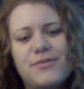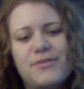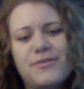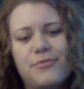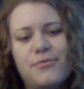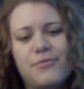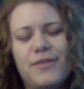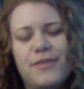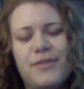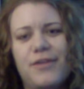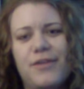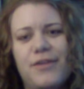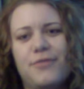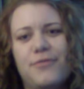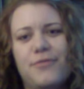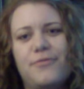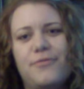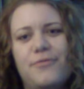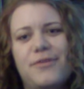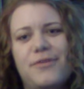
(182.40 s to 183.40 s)

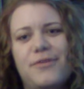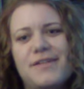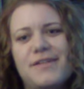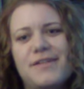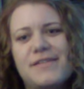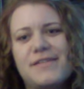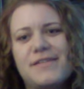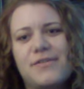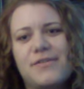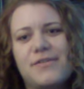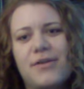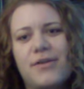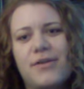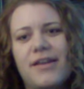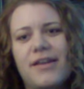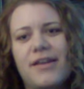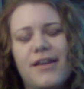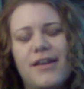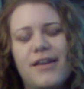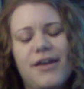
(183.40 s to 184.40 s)
Unfortunately, there is no
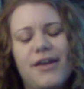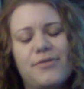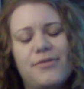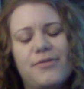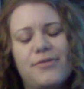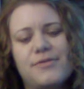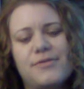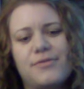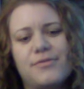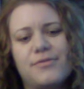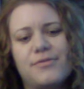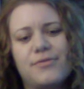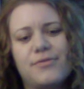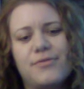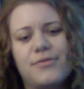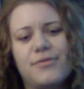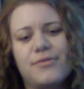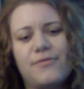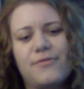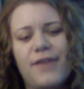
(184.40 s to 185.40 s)
video for this
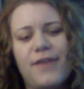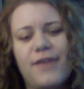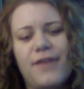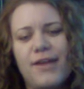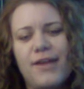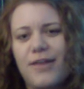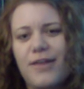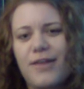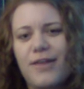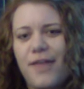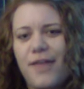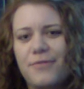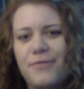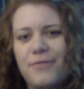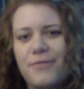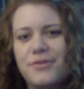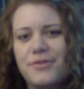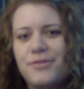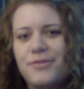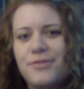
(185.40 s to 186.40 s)
song, and I
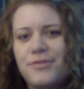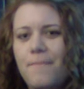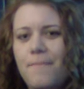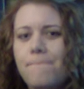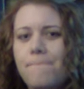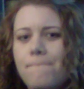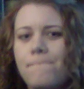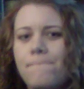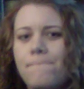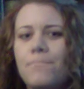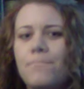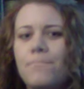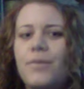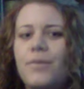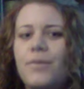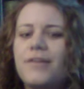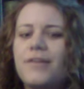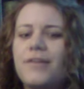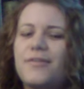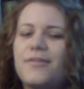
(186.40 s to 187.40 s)
also couldn't find
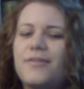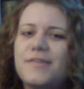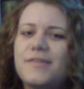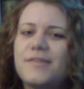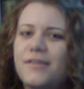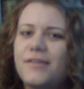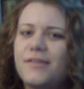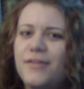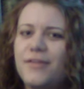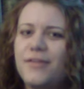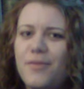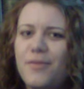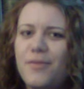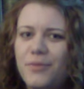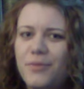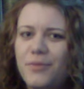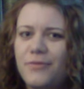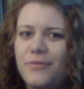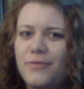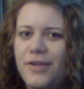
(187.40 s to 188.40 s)
a live version,
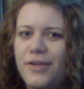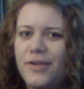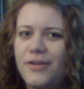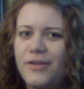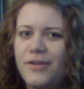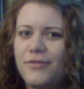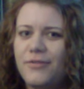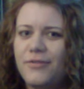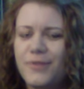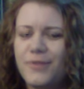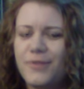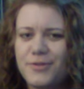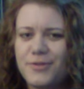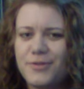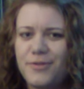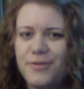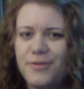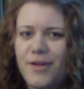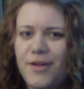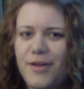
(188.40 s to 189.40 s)
but there is
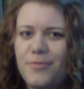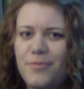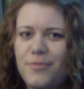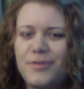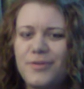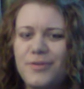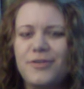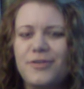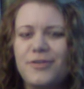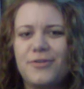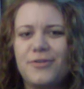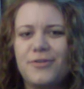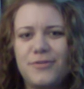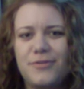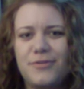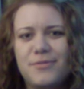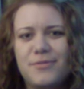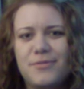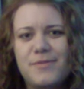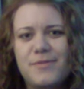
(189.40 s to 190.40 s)
an MP3
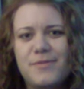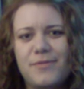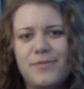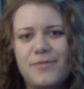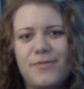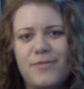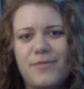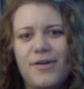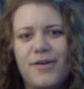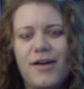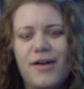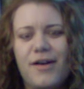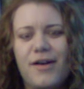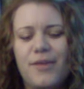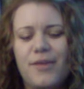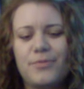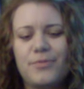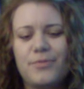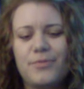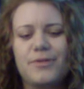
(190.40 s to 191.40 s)
version uploaded on
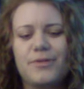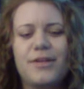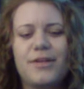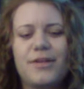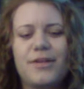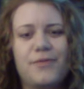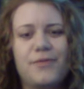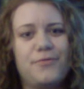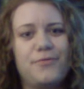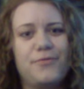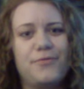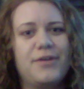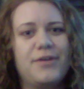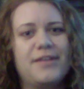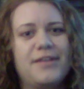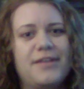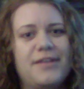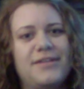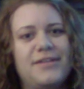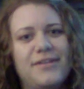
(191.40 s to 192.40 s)
YouTube, so
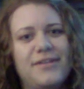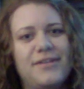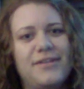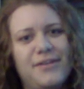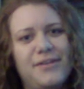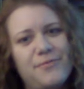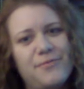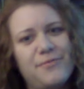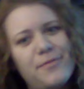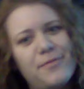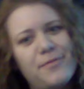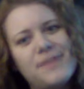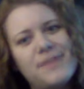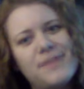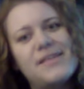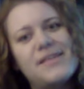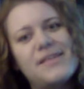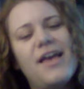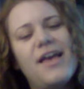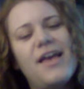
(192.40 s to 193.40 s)
I put the link for
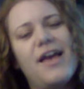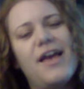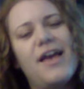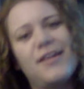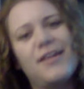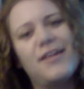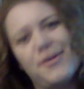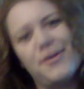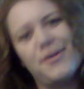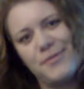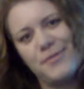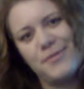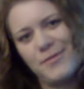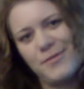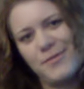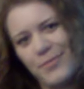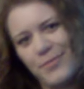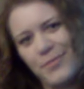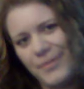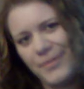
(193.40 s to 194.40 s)
that in the info box,
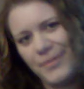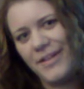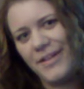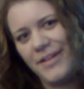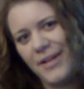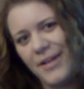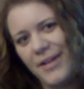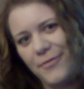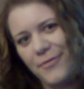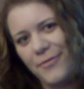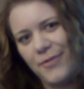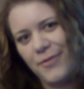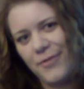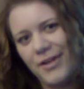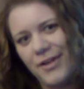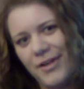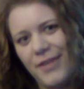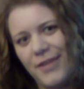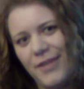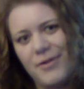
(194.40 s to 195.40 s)
and I also
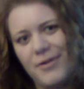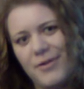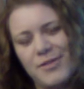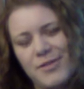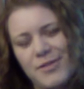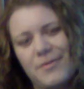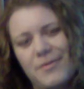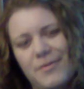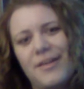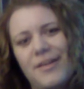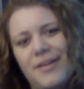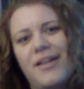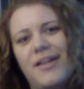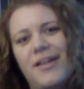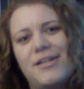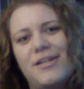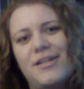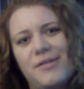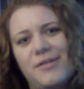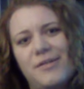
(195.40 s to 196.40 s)
put the link for the
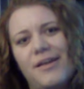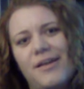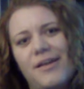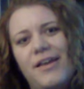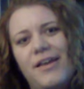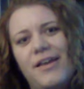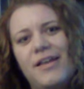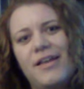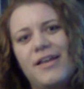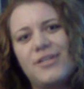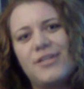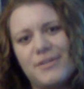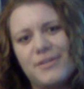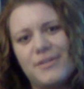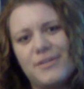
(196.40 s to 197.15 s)
original Hajime